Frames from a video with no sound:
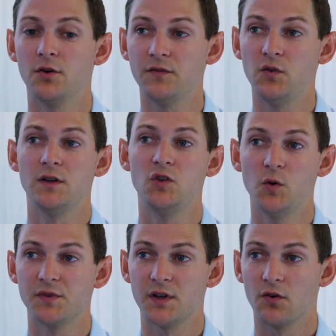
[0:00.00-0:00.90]
give you a
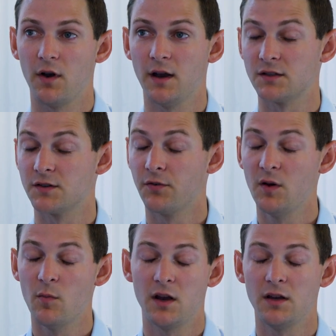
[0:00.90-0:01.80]
2% grant. It's
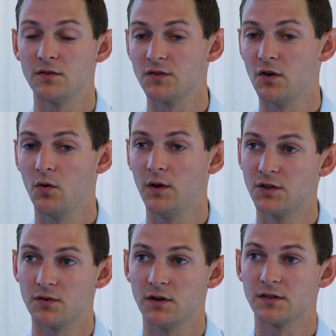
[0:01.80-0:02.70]
free money. There's no
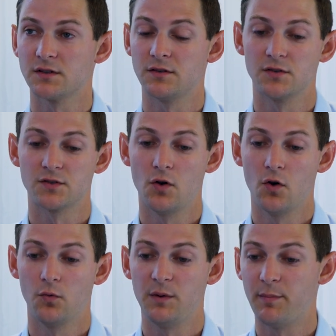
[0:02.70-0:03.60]
interest. There's no
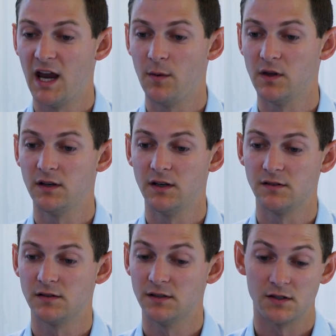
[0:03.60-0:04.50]
repayment. It
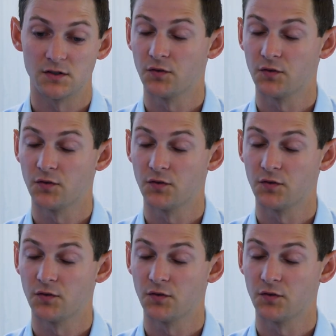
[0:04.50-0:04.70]
is as